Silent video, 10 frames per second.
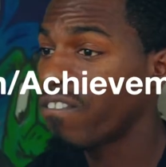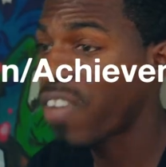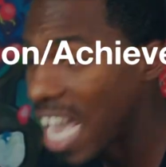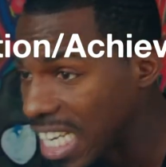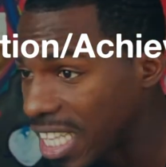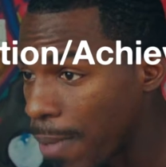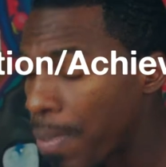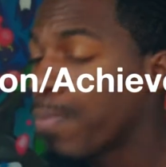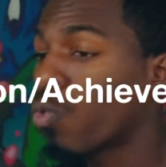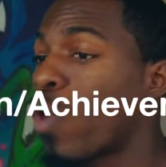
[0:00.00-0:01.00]
finally
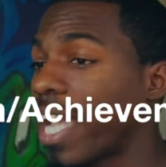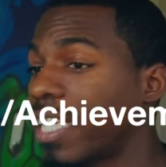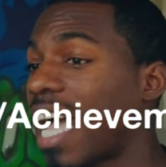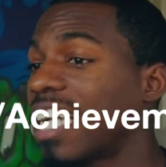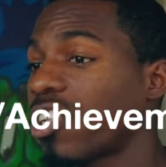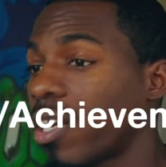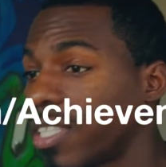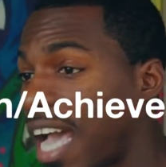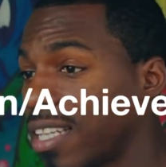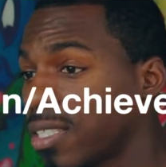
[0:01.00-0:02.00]
people recognized our
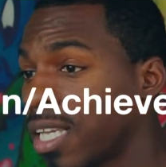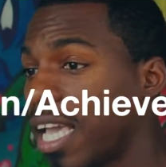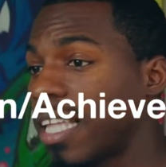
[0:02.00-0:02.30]
talents